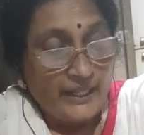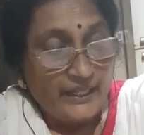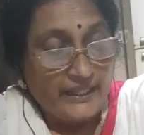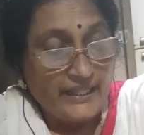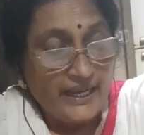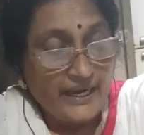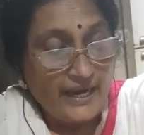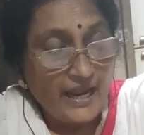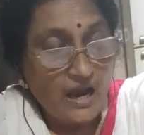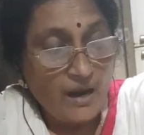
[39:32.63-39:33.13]

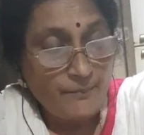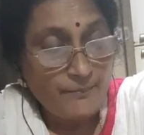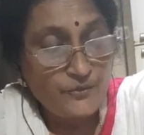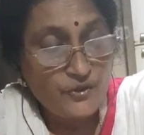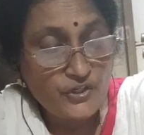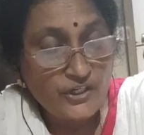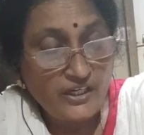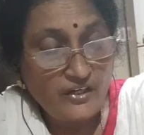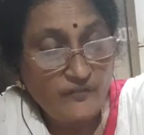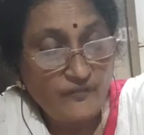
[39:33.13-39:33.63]
Then up
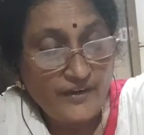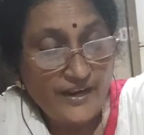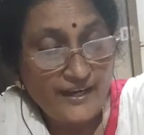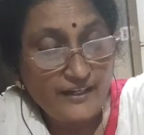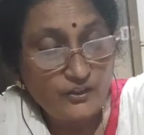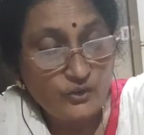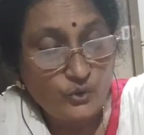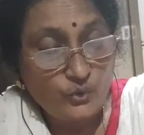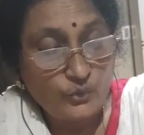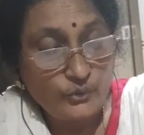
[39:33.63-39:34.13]
she
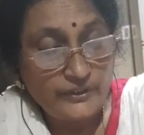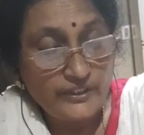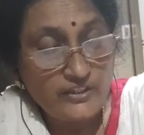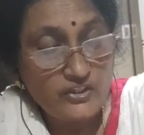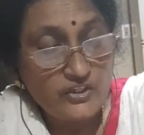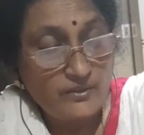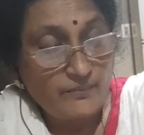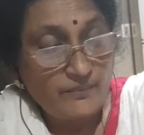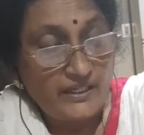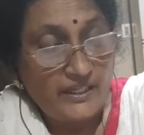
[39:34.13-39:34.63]
went through the
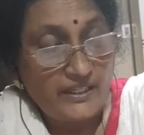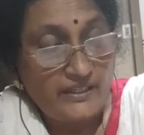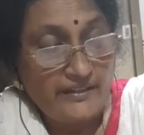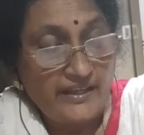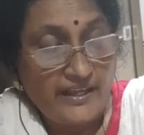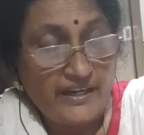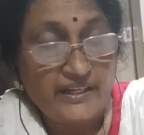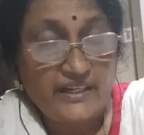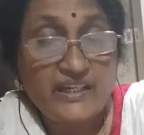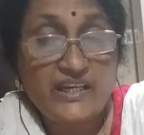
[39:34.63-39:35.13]
chimney.
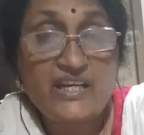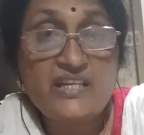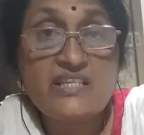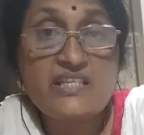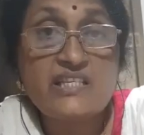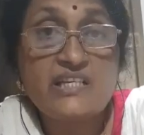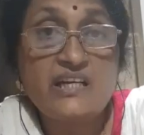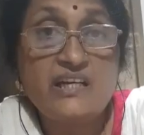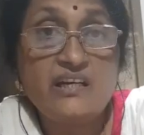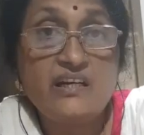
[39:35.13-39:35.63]
There it
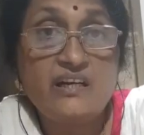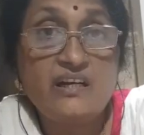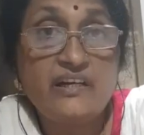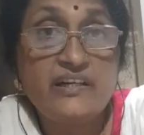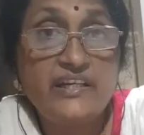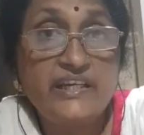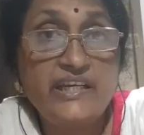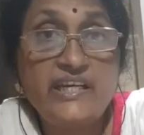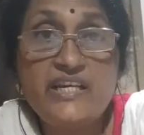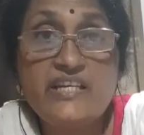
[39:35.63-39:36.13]
is.
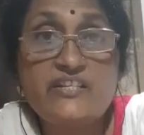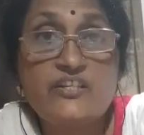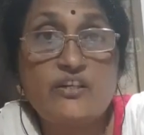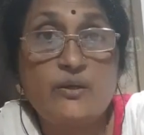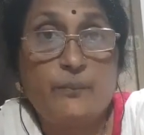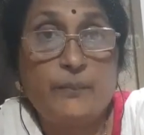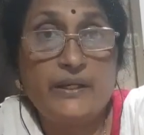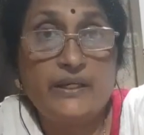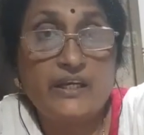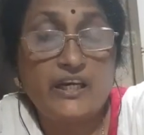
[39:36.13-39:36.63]
T is
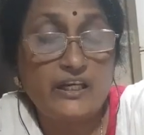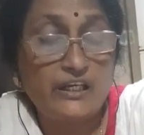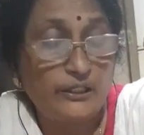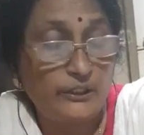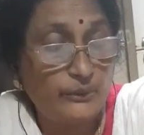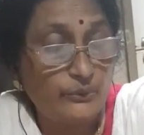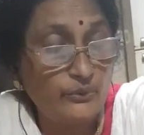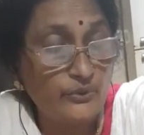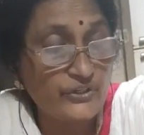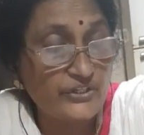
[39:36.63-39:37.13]

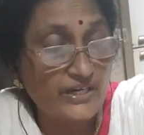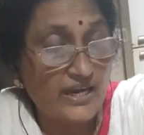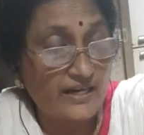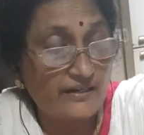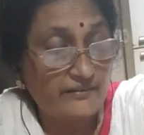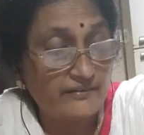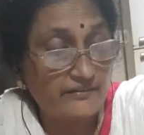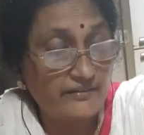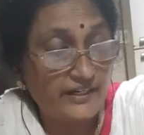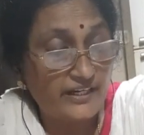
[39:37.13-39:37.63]
repeatedly used,
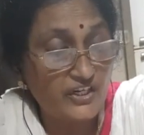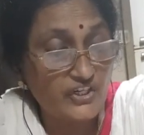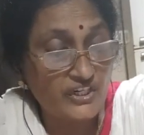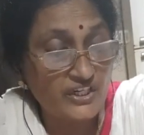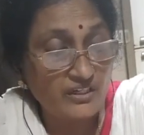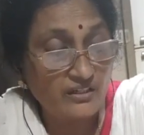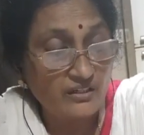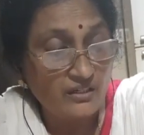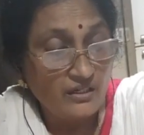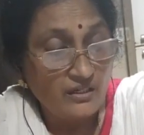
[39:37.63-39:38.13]

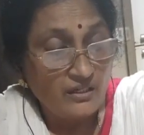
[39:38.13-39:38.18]
alliteration.